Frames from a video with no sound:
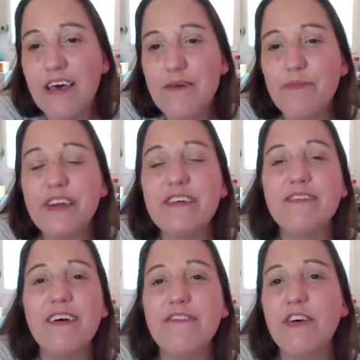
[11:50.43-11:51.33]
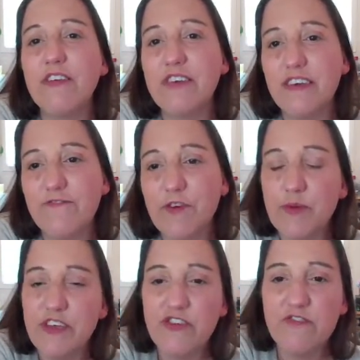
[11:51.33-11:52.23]
But it'll have all the
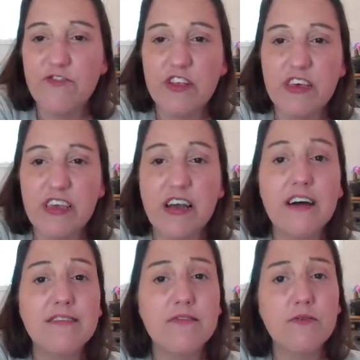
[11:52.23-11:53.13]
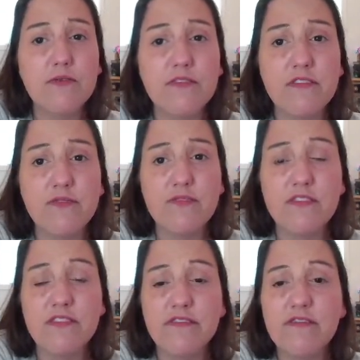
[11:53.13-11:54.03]
information for like console
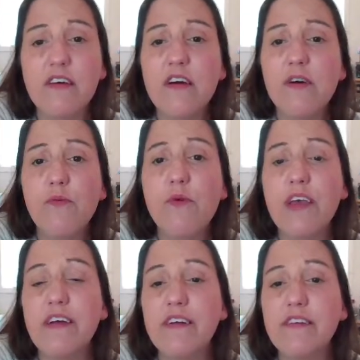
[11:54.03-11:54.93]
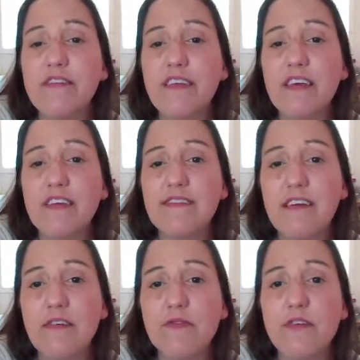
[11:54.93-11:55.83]
users, where they can
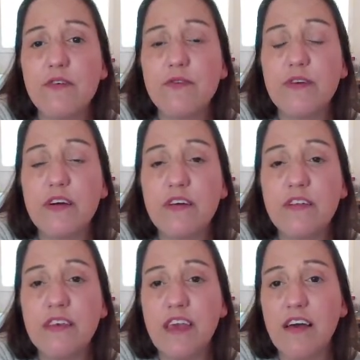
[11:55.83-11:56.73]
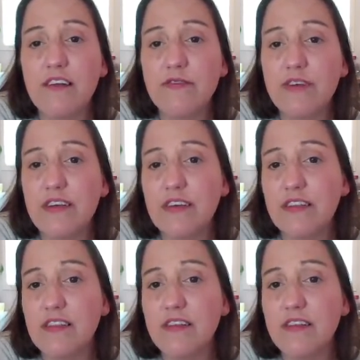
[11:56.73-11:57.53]
download on the gallery the